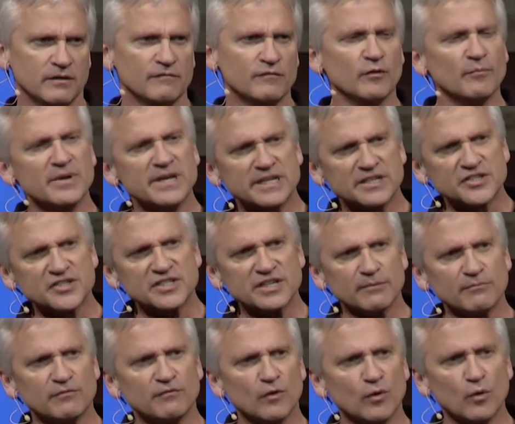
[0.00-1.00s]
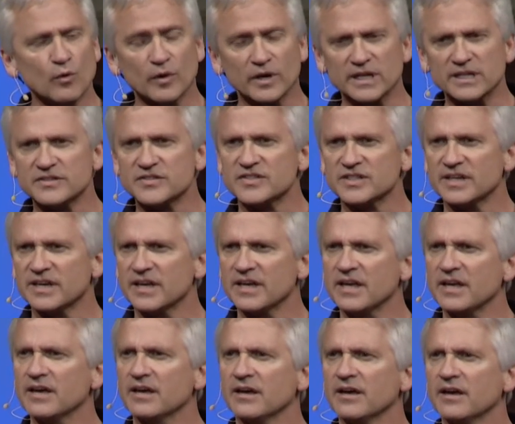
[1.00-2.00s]
for me to step forward and
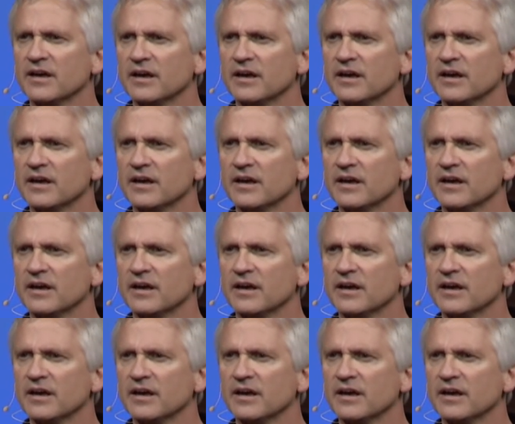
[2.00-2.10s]
say,